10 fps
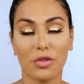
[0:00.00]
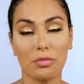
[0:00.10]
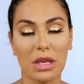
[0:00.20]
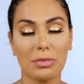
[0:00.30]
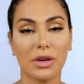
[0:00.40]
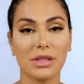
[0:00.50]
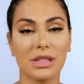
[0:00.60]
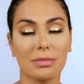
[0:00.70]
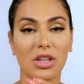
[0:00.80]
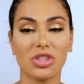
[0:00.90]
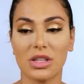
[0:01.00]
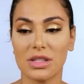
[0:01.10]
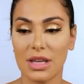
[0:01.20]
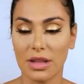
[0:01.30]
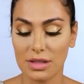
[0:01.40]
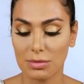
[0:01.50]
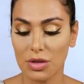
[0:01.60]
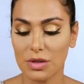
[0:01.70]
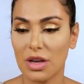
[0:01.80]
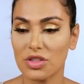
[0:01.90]
For me personally, my chin is slightly small,
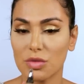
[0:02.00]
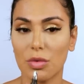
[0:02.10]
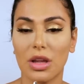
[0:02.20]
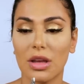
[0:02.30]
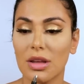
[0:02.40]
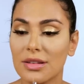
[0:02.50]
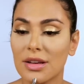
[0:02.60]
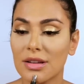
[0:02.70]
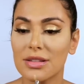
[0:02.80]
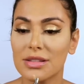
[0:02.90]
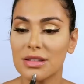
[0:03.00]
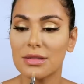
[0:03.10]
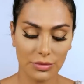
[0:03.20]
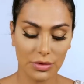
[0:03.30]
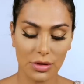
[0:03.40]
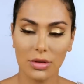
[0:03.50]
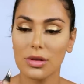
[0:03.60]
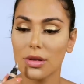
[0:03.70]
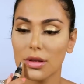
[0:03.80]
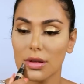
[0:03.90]
so I just wanna not conceal it, but highlight it.